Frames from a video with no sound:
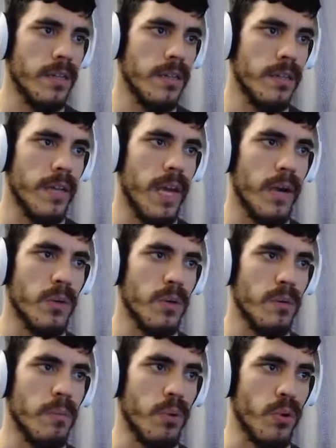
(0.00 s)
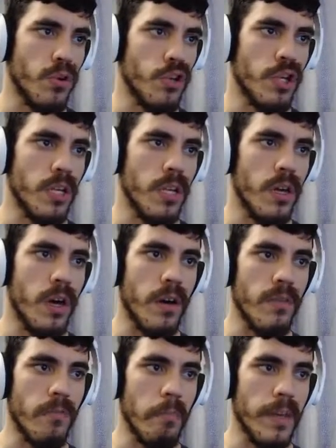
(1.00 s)
tower portion
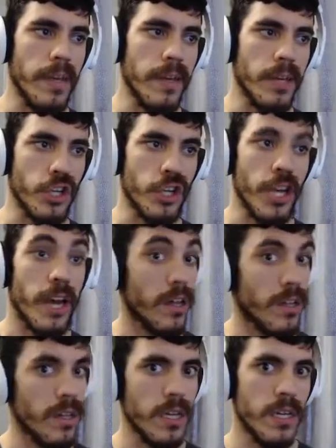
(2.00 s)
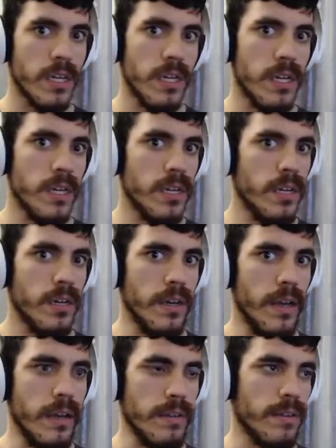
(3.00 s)
of Big Shell,
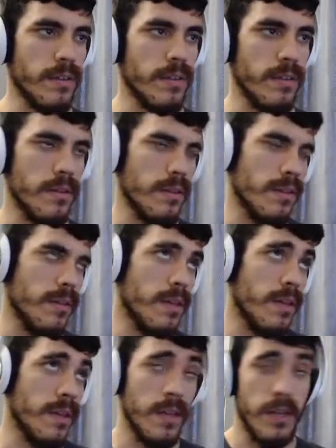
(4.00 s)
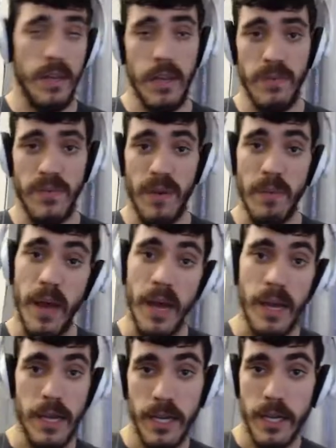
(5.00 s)
as if I'm
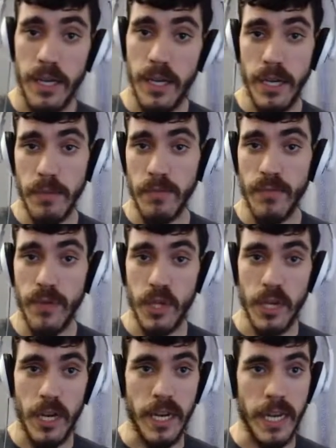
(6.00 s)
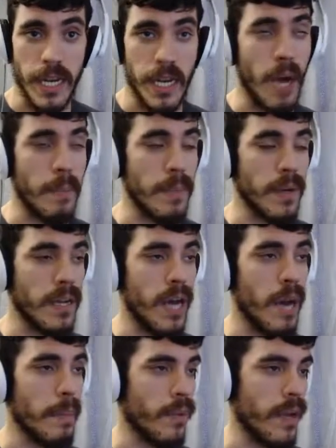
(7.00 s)
not infringing on any
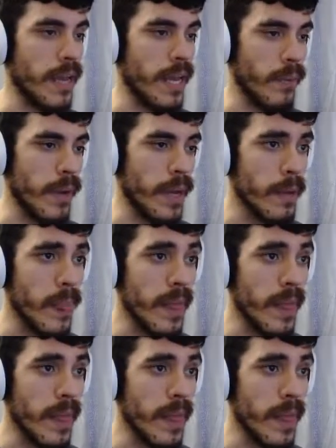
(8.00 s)
copyright anyway.